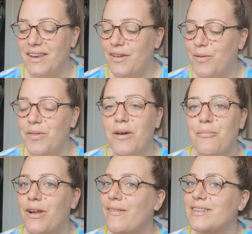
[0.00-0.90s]
All the
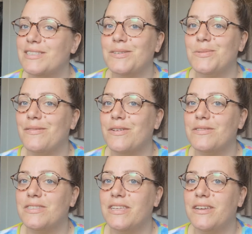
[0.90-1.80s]
previous schools we've
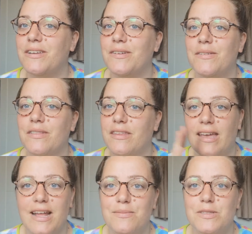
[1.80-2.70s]
gone to,
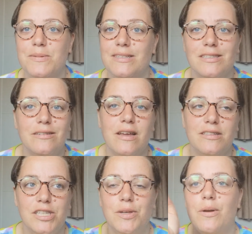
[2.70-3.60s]
Edward's been to
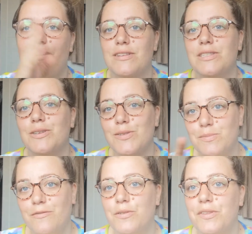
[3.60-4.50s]
2 other schools
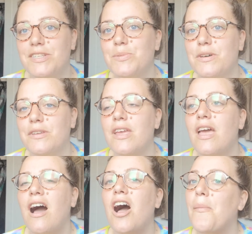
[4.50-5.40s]
before this one.
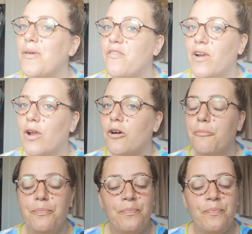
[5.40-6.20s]
I move a lot.